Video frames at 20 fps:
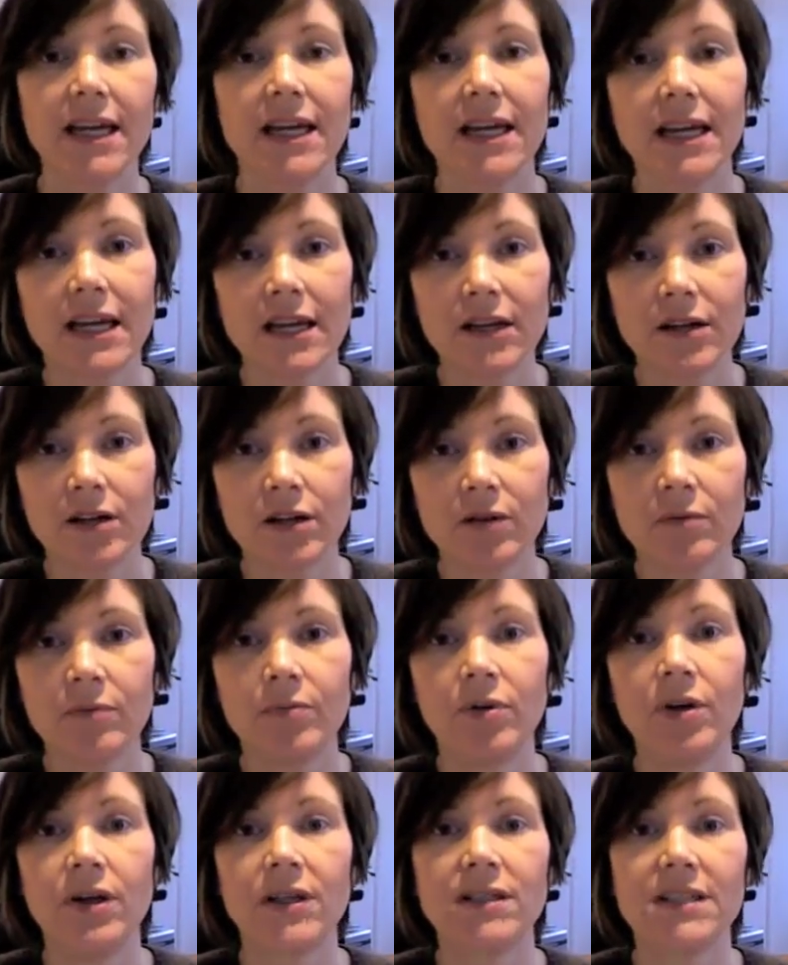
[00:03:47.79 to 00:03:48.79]
in your
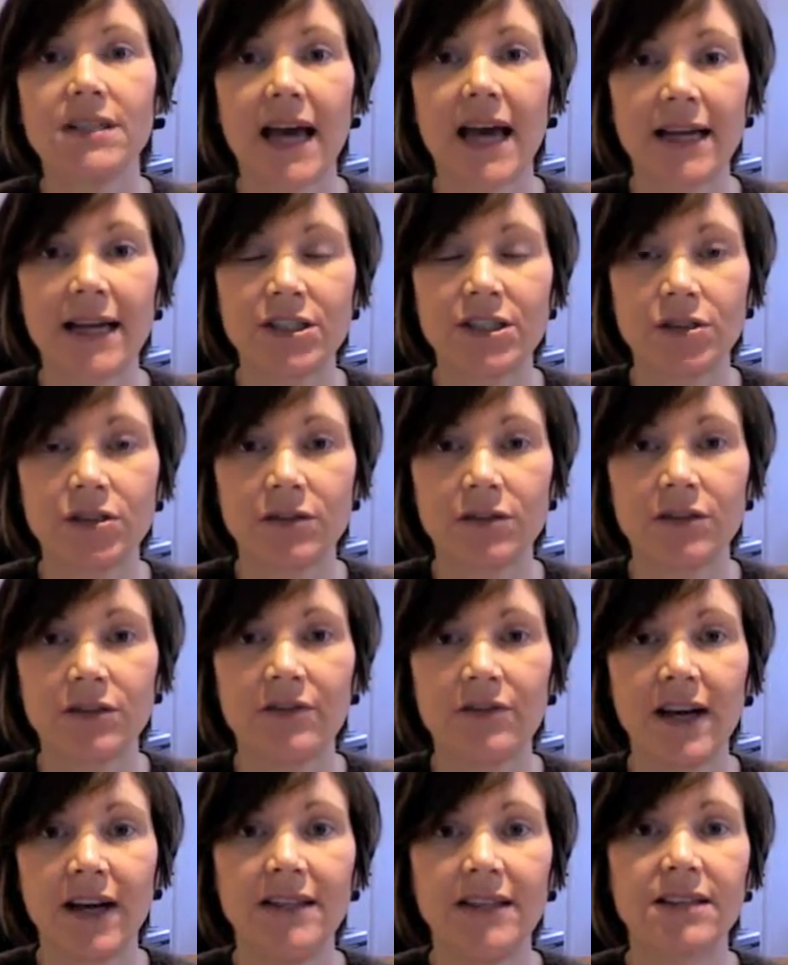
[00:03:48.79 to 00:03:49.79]
books, at your
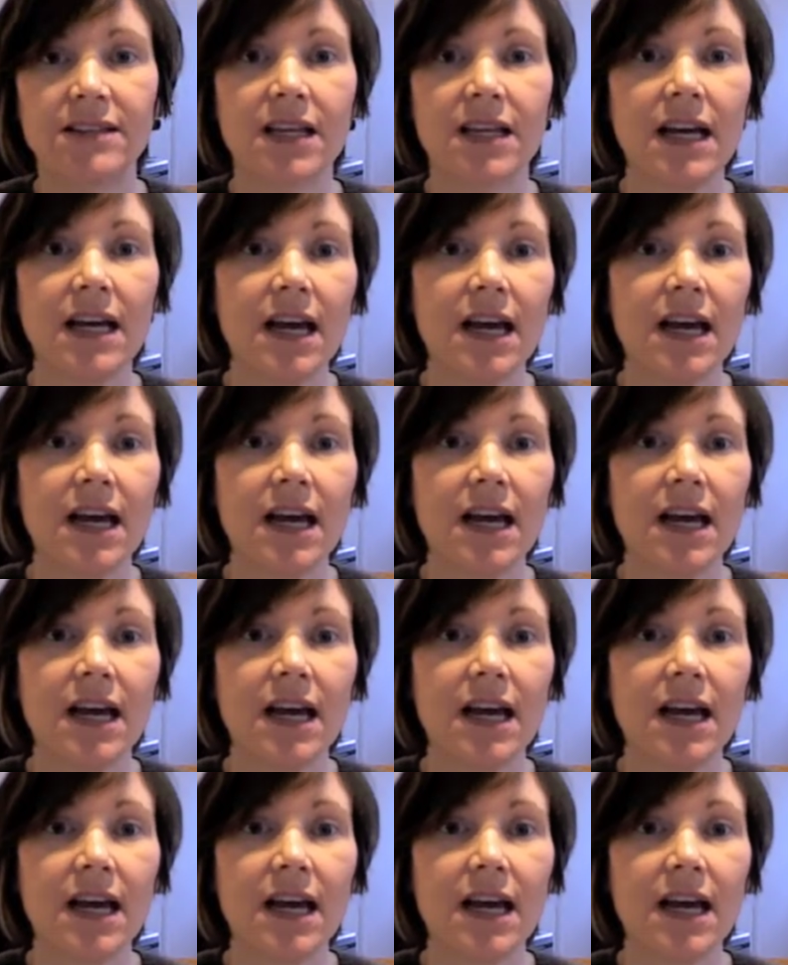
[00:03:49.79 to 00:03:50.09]
events,